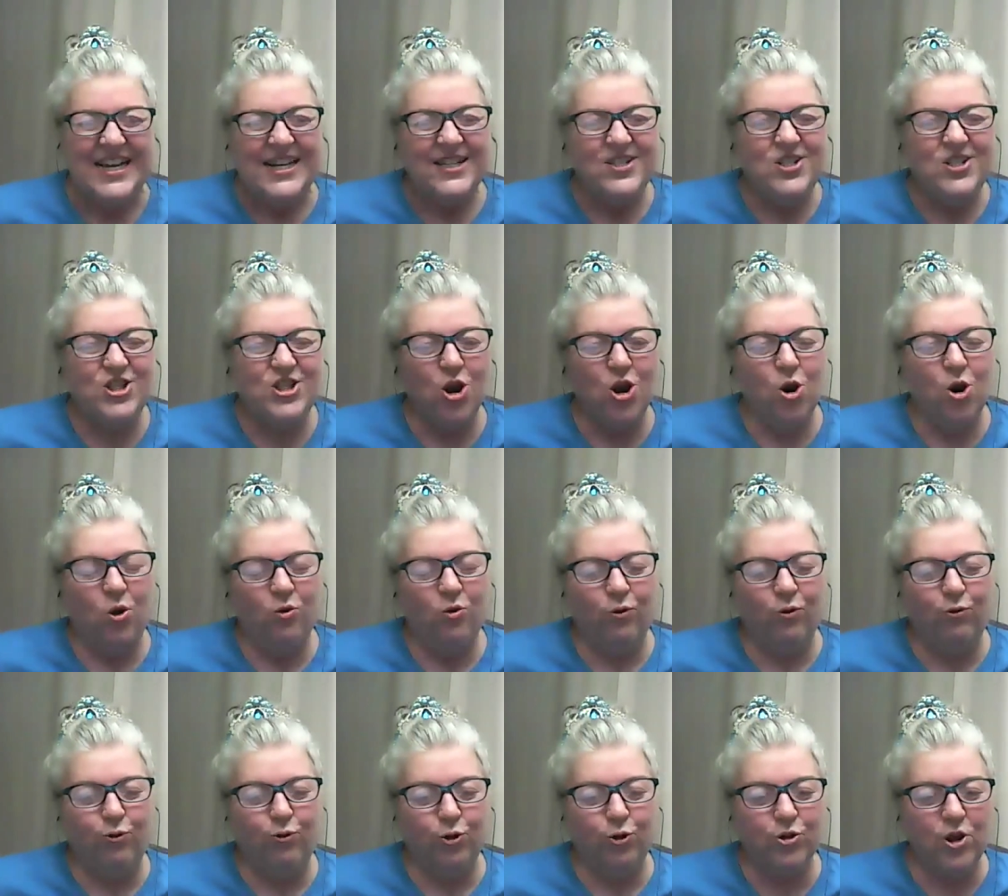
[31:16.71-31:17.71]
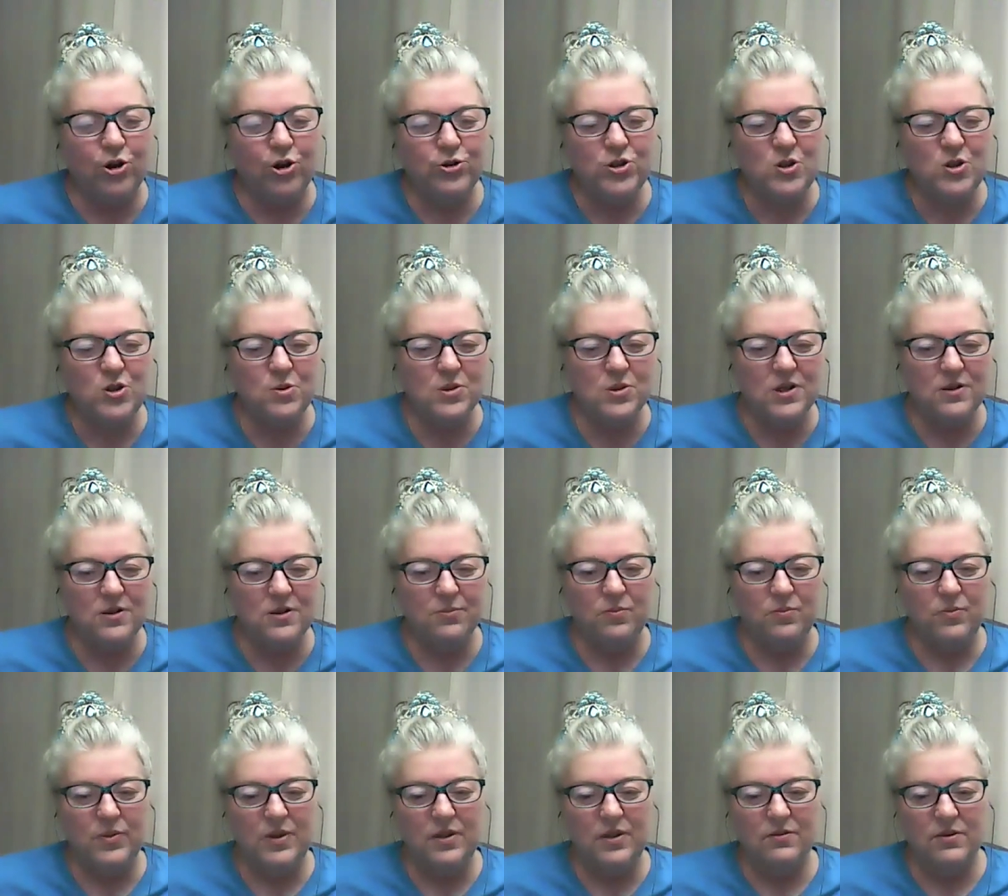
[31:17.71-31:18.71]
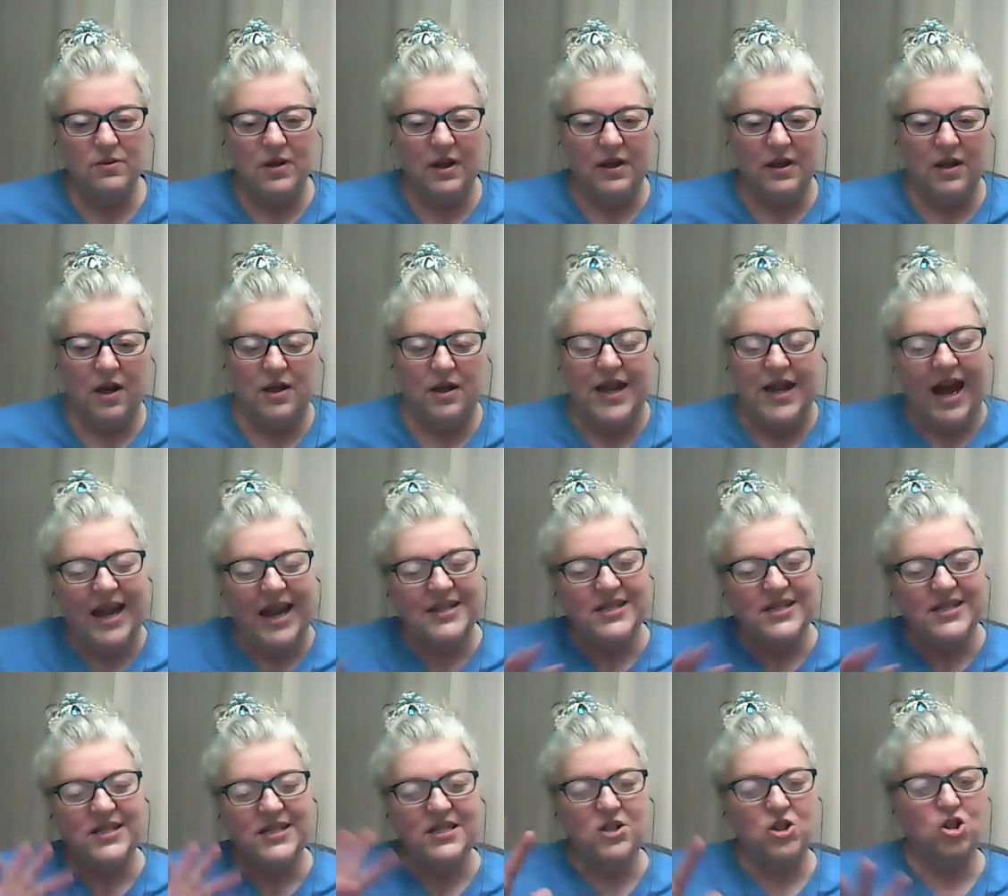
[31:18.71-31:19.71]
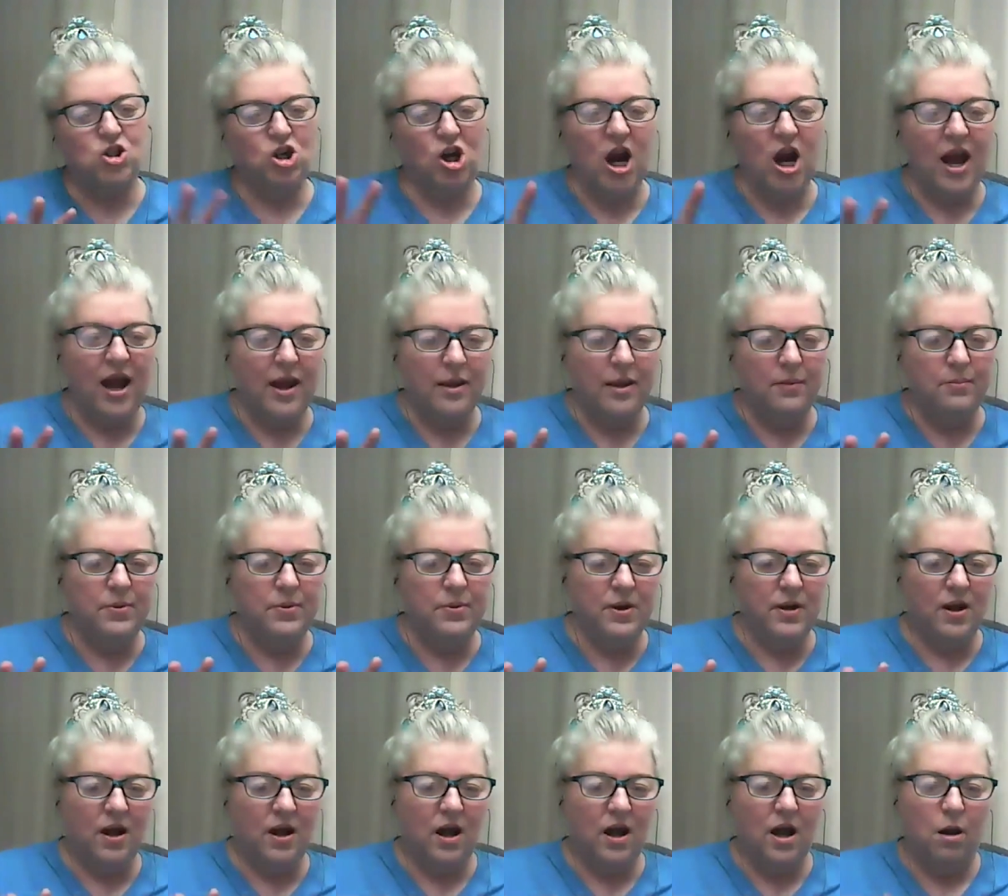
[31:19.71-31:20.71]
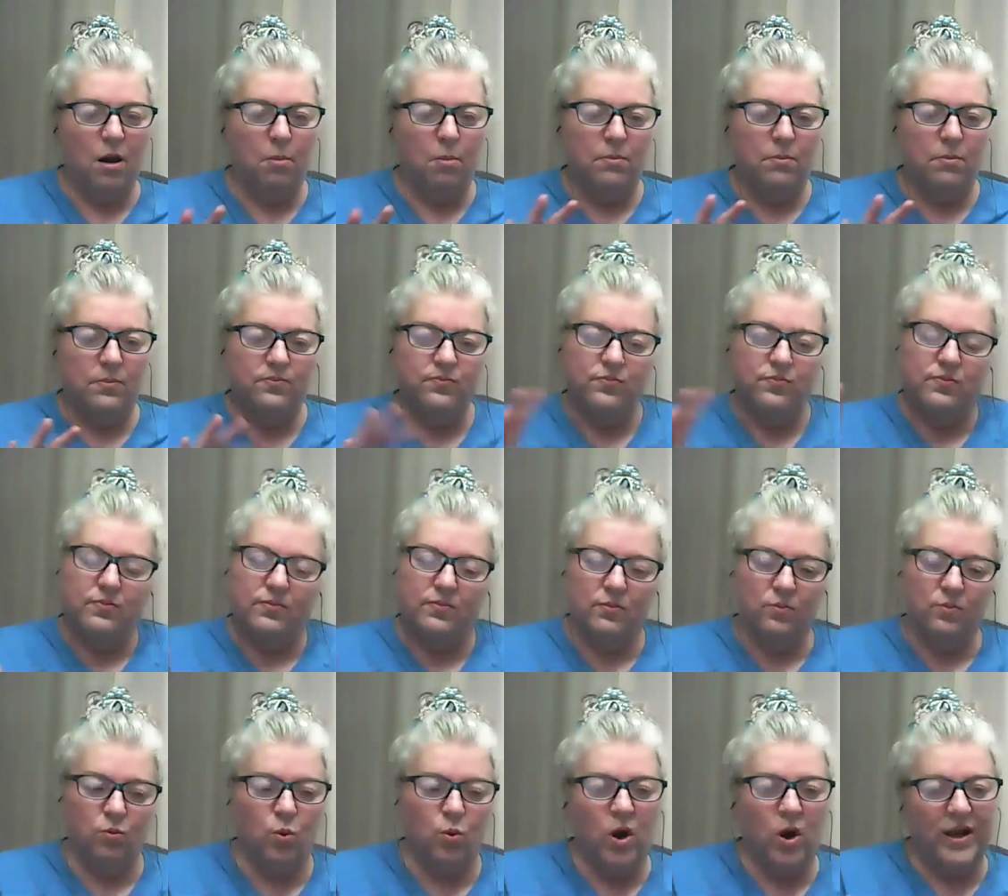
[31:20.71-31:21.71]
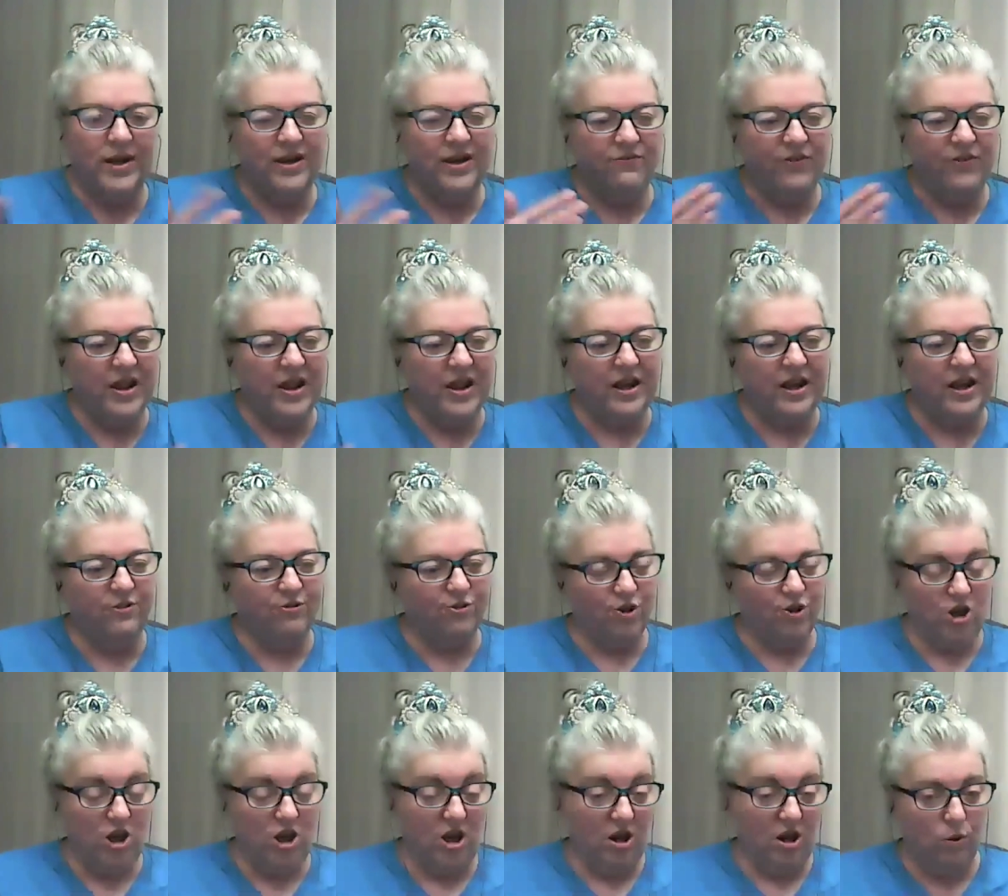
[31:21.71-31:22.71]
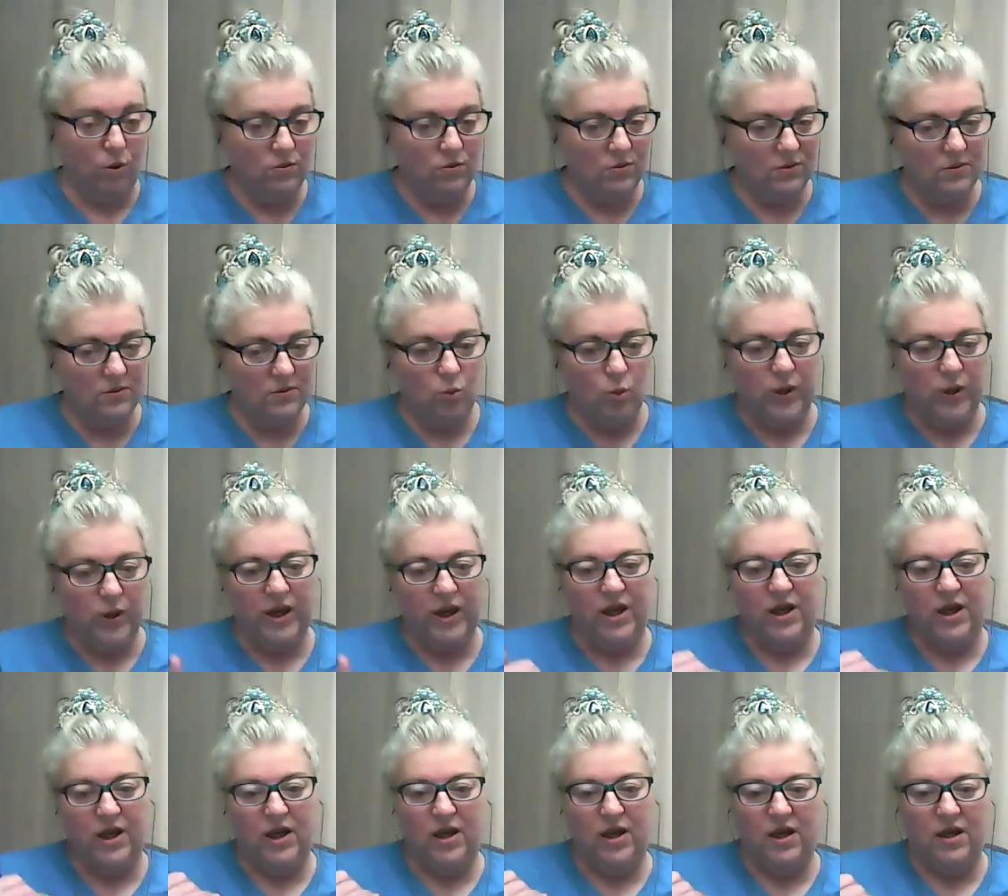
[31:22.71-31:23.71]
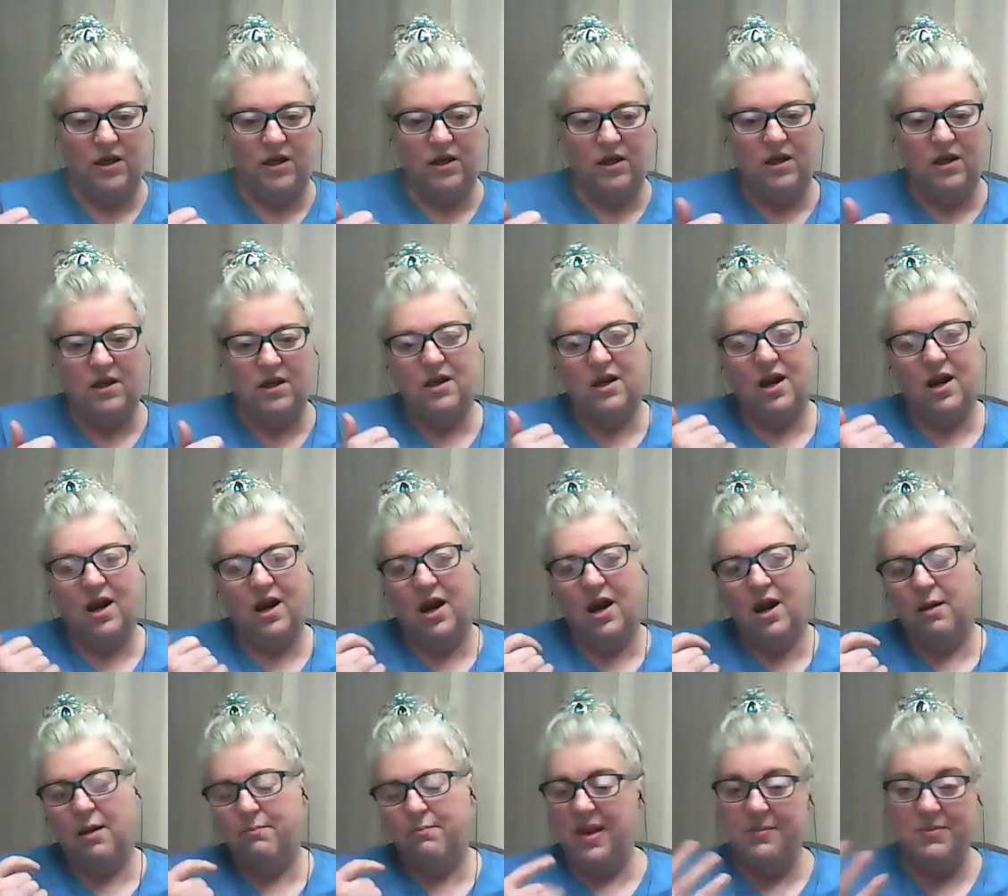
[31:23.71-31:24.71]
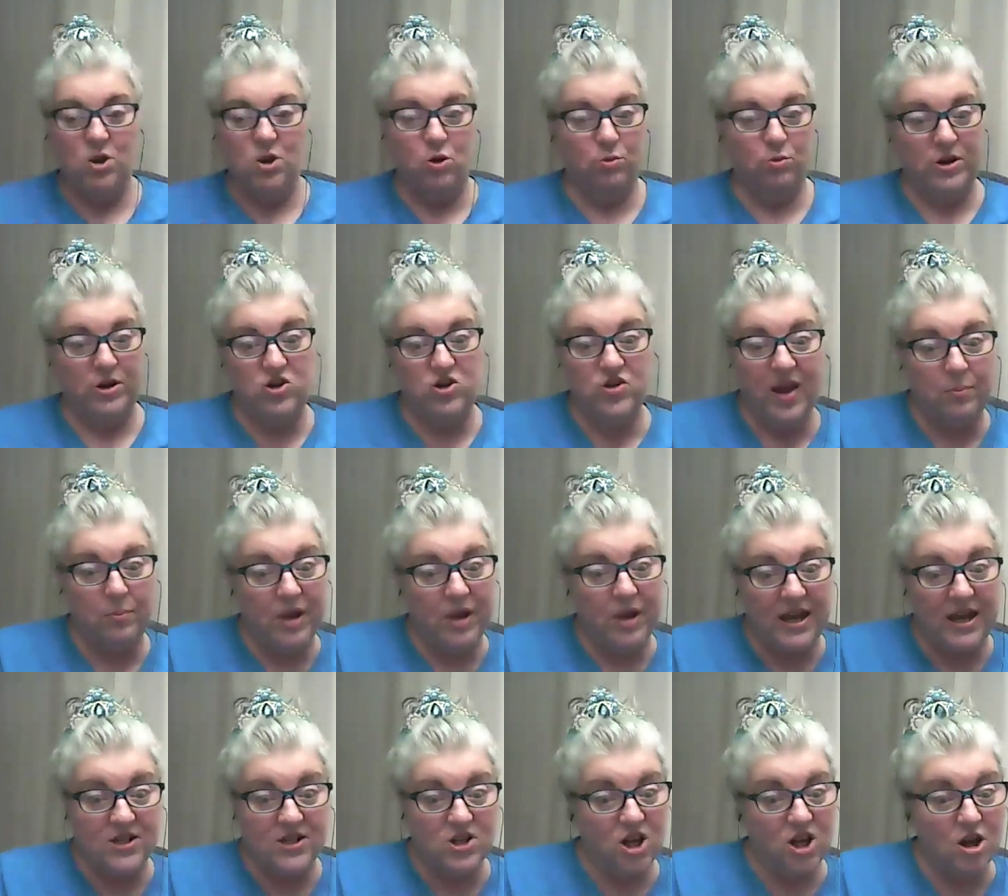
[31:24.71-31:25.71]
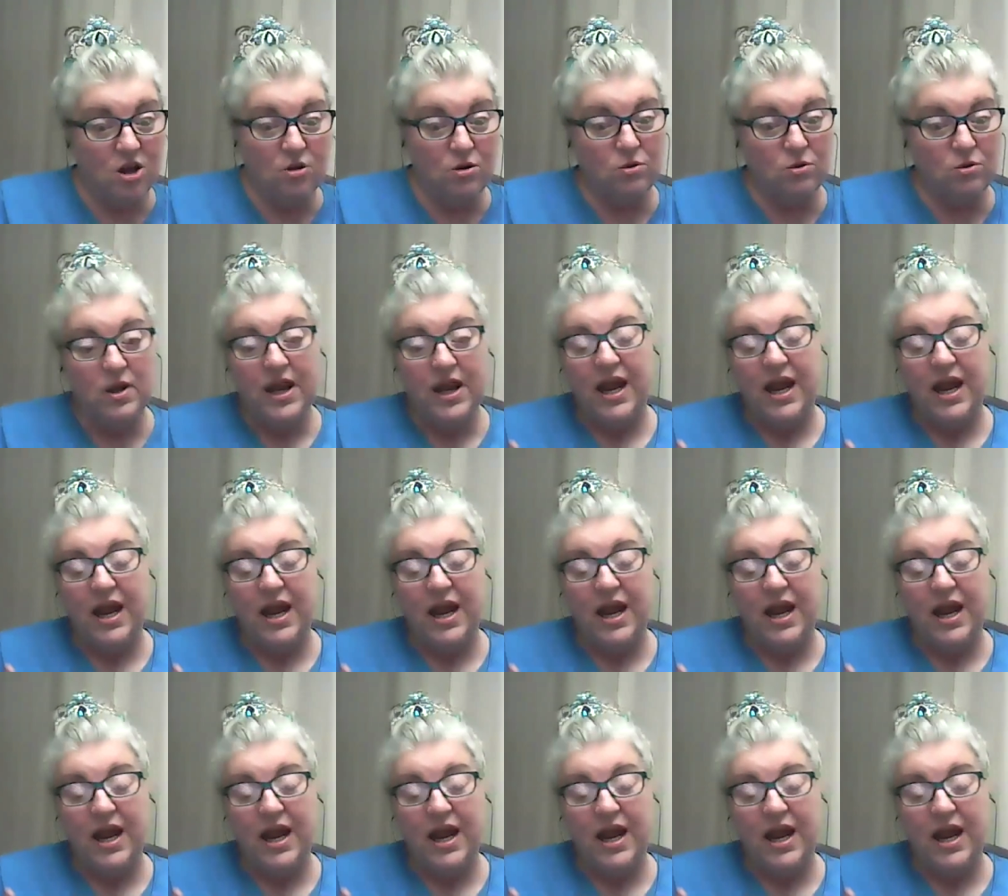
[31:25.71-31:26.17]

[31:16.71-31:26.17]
So for those, uh, uh kind of describe um, what it felt like for you when um, maybe you reached that plateau,